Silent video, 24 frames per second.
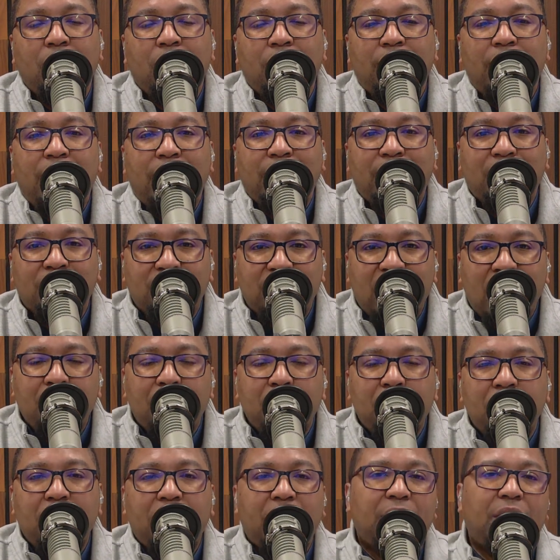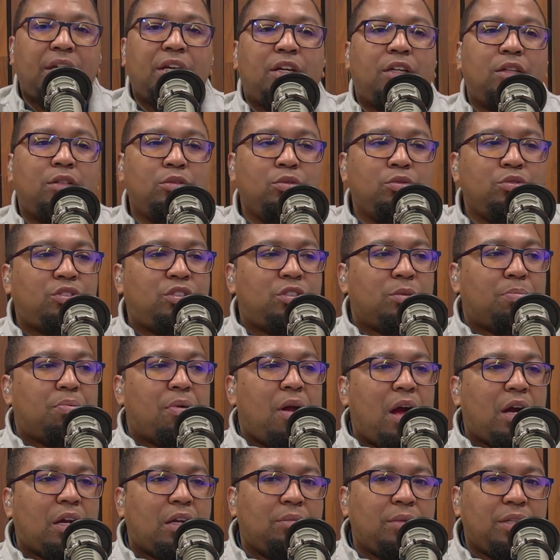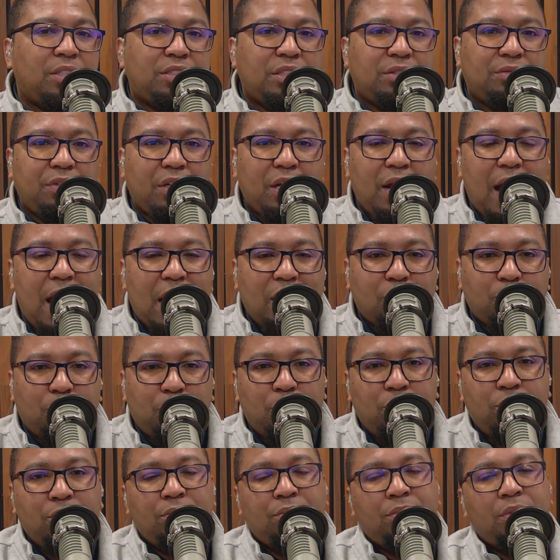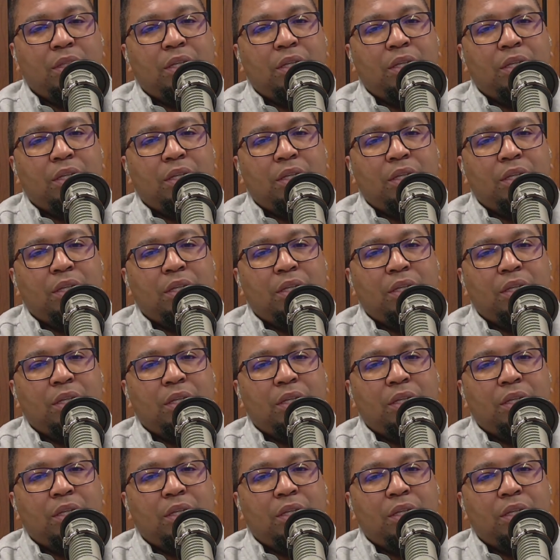That disciple-making includes the proclamation of the gospel,